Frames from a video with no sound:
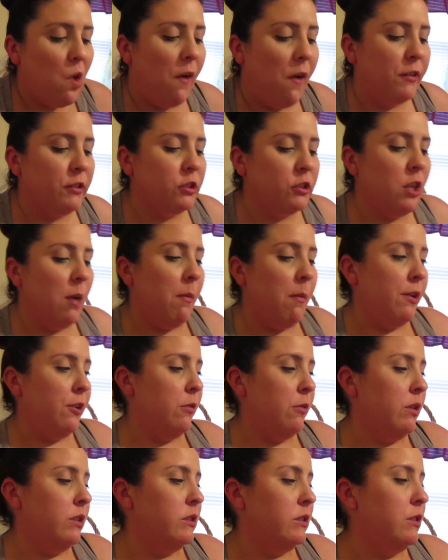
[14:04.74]
And his
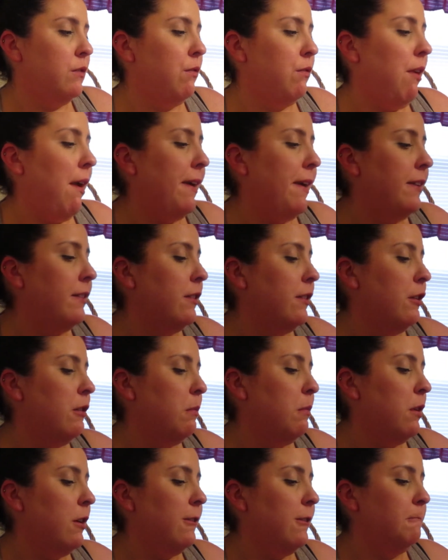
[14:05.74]
stepmother wants to fly in
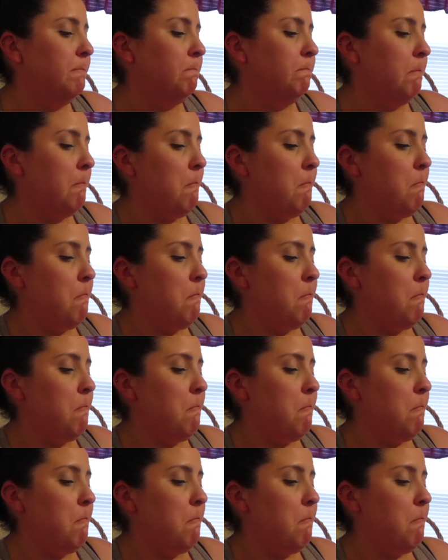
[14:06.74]
there, but